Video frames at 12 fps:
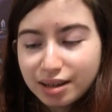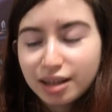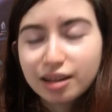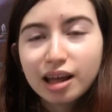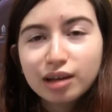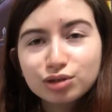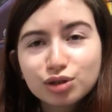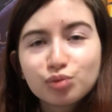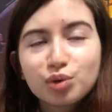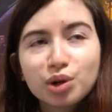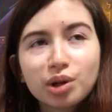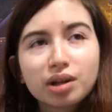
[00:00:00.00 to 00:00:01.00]
That
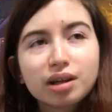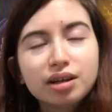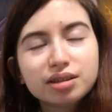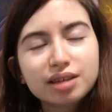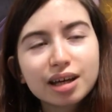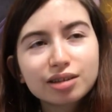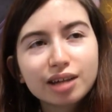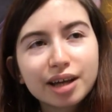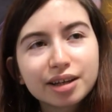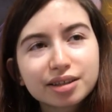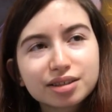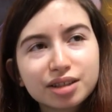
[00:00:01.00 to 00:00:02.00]
should be, is there
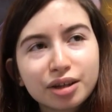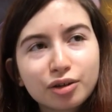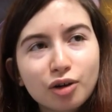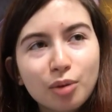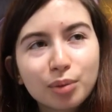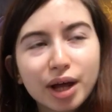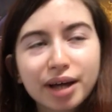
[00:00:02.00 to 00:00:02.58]
like a sitcom,